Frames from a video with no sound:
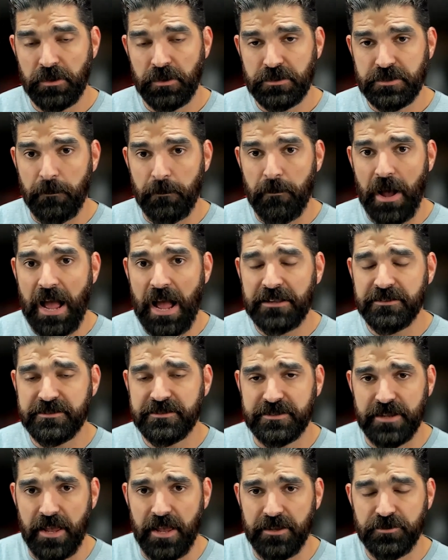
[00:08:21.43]
It's a
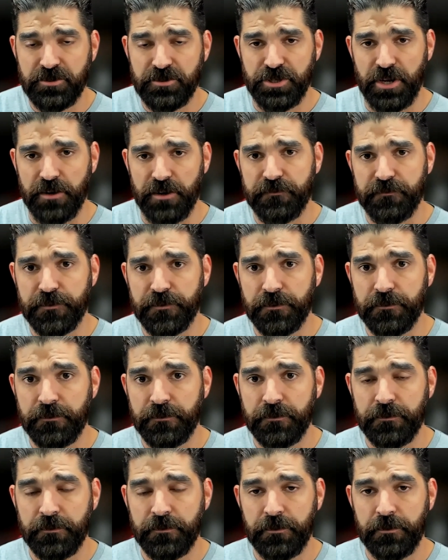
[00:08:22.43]
mindset shift.
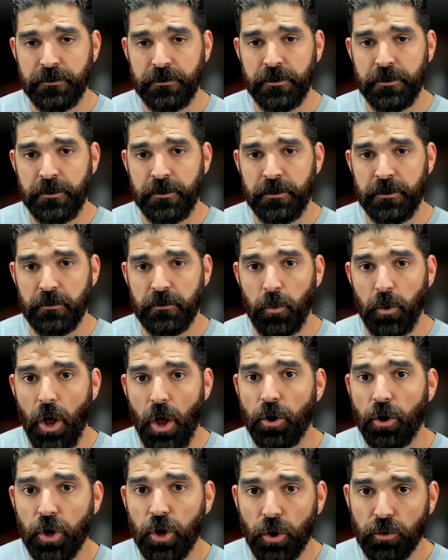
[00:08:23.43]
We
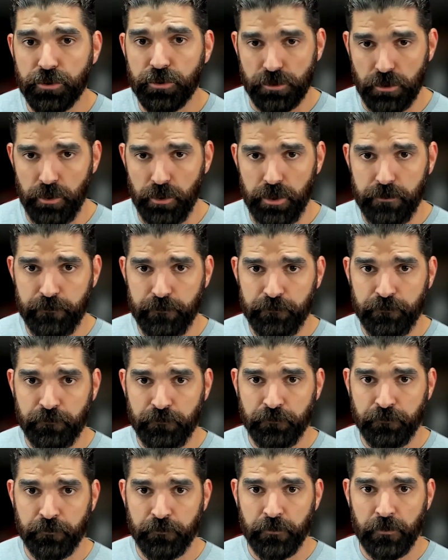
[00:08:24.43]
all go through it.
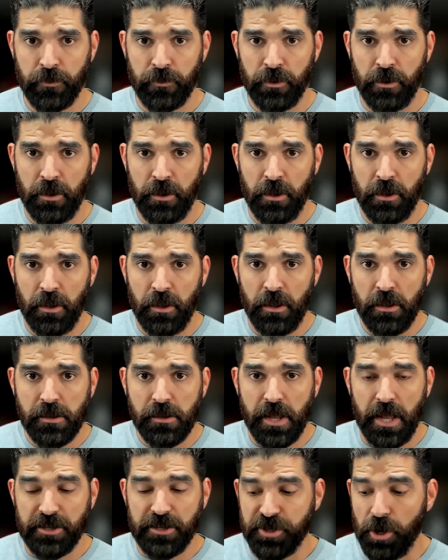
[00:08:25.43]

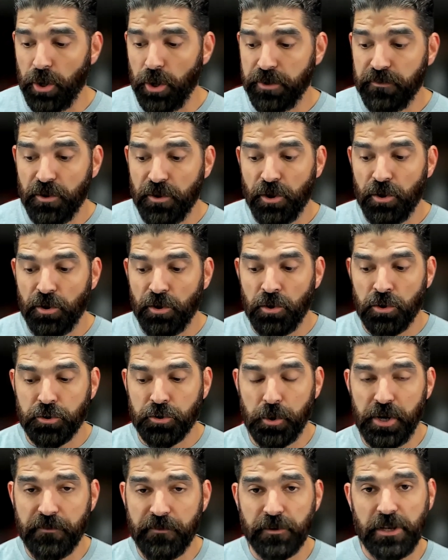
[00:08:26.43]
And so
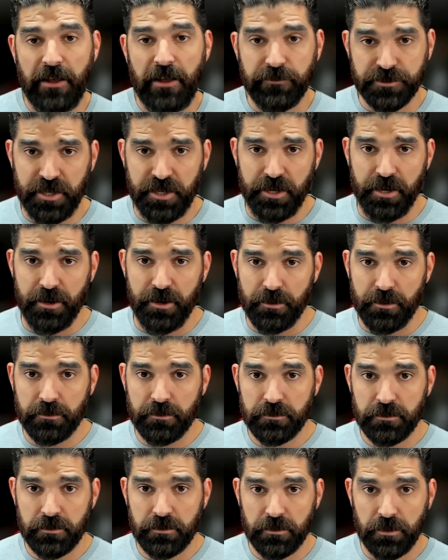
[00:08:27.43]
3 different levels here.
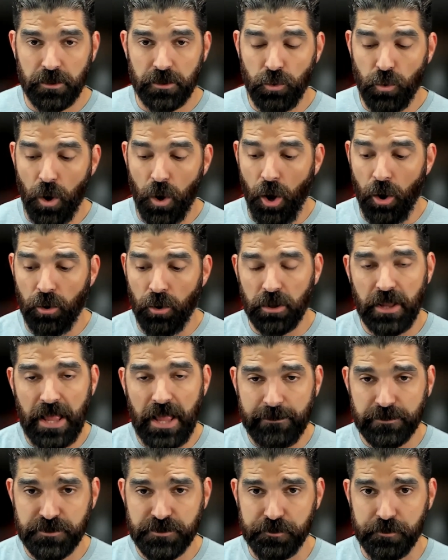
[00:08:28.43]
You own a
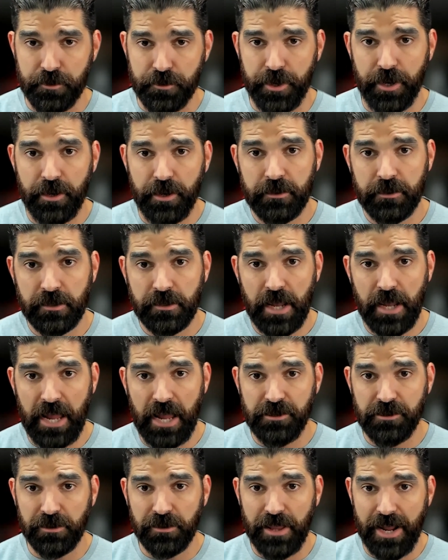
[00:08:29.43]
laboratory
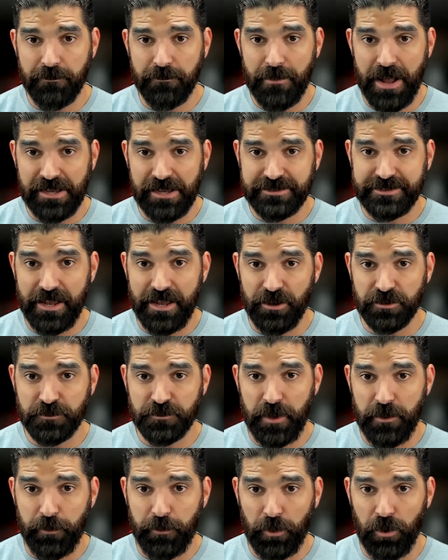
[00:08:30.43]
and you're like, my
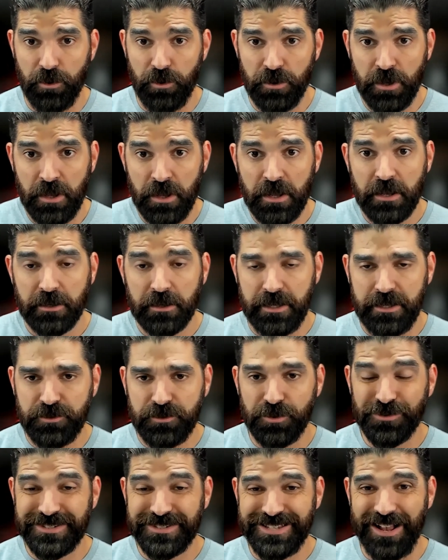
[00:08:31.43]
salespeople need
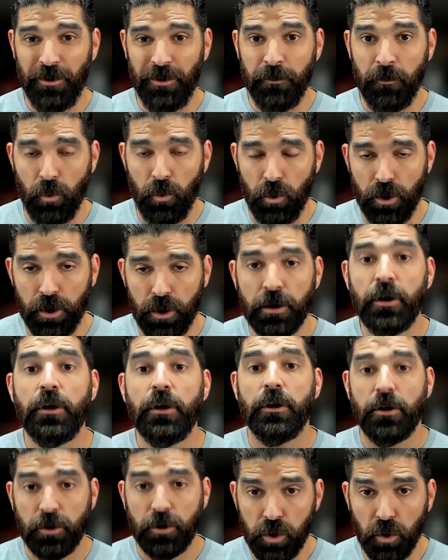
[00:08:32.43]
to sell more.
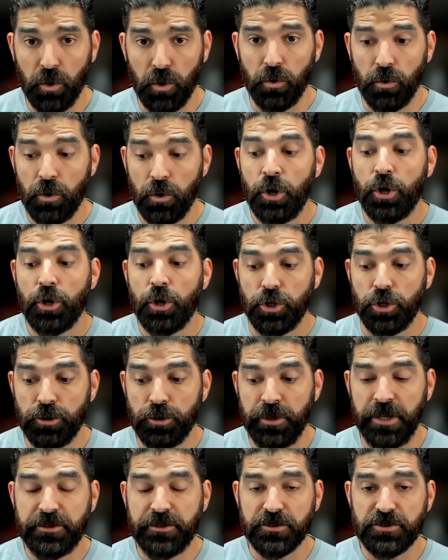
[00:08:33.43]
Cool.
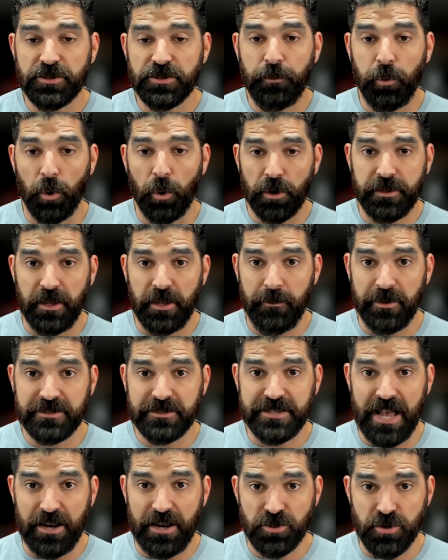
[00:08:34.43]
You need to support them
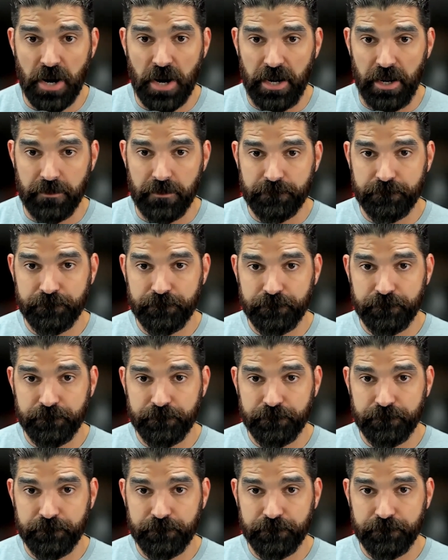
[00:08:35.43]
inside of training.